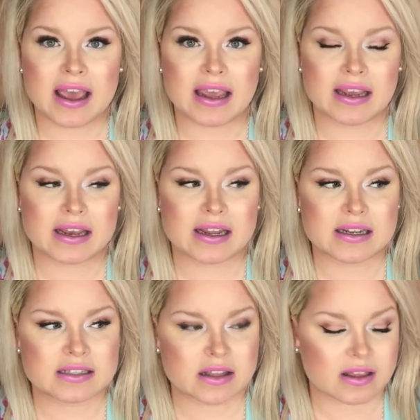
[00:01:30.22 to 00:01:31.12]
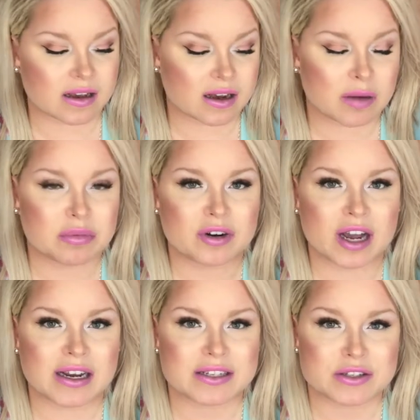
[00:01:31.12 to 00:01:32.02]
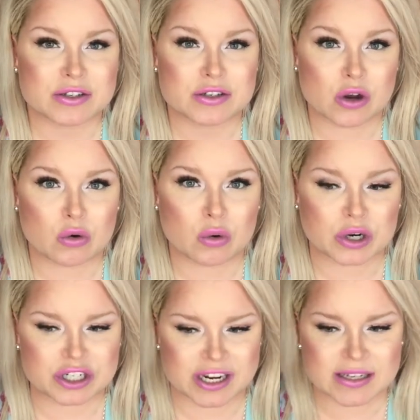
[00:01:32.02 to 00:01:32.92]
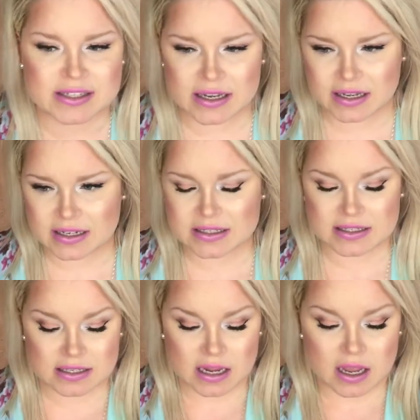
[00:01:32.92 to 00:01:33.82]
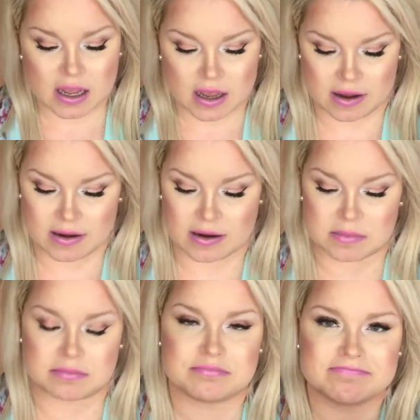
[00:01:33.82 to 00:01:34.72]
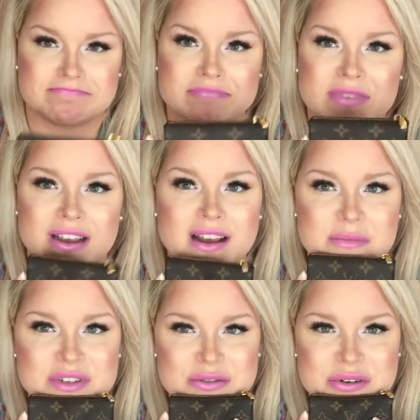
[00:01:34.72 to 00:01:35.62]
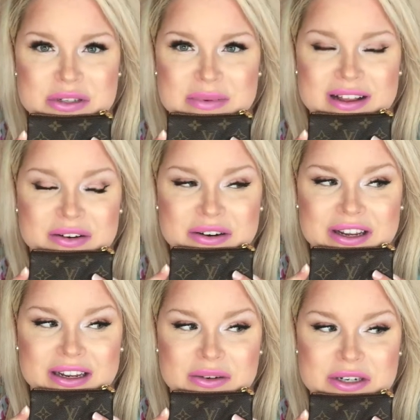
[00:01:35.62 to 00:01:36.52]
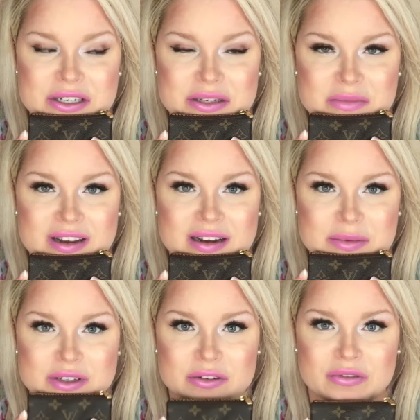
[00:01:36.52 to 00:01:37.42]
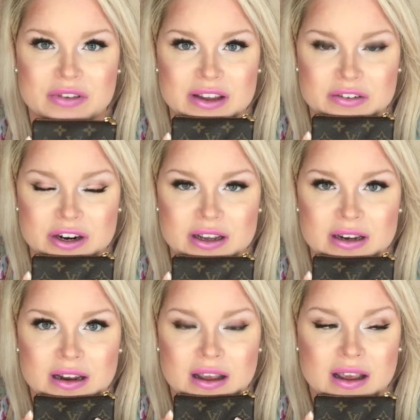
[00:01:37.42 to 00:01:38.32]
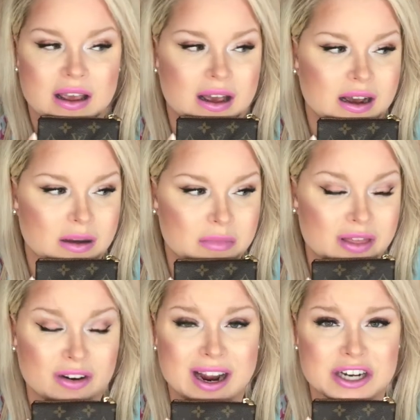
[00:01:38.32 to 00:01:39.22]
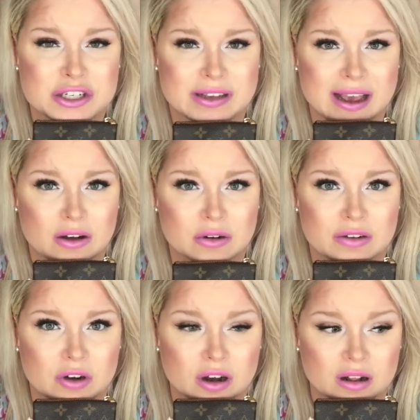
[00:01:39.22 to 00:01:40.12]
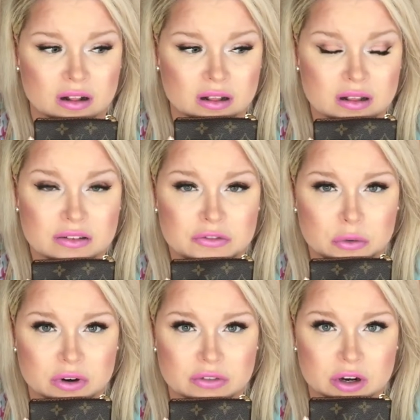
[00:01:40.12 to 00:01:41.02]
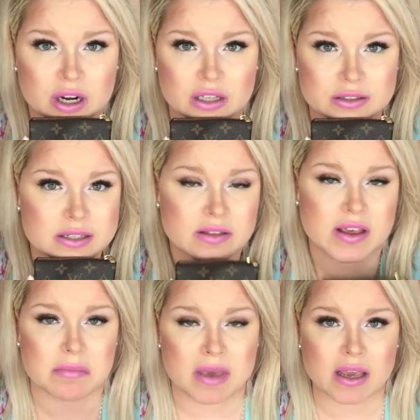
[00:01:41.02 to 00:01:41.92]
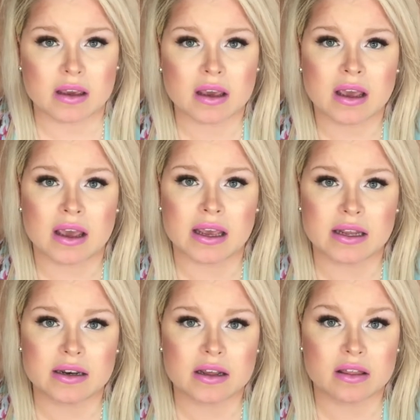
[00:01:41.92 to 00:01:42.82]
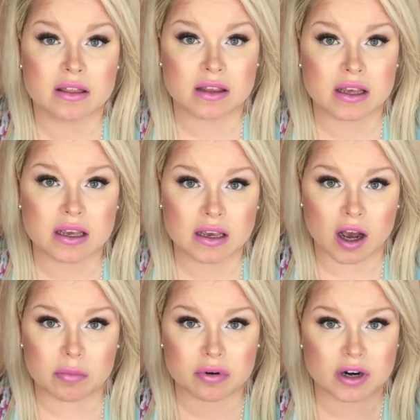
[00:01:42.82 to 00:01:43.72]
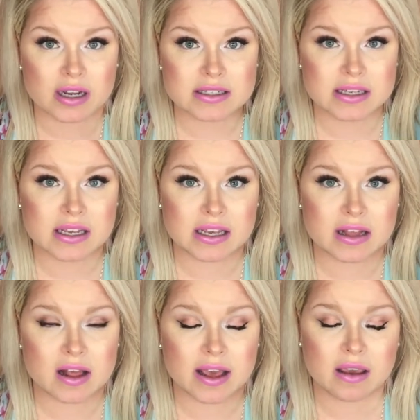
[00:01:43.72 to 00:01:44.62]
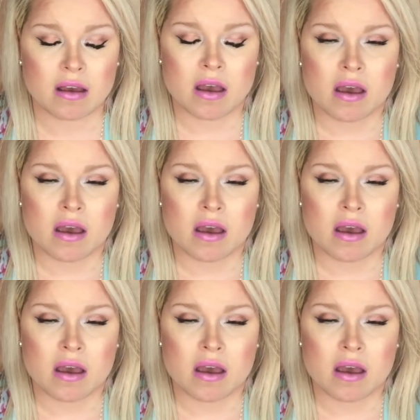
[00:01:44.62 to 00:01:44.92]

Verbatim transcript: and the Empreinte is so gorgeous. It's um, comes in Rose Ballerine, which is my absolute favorite. Um, they're actually out of all four of their colors that they make in the Empreinte key cles.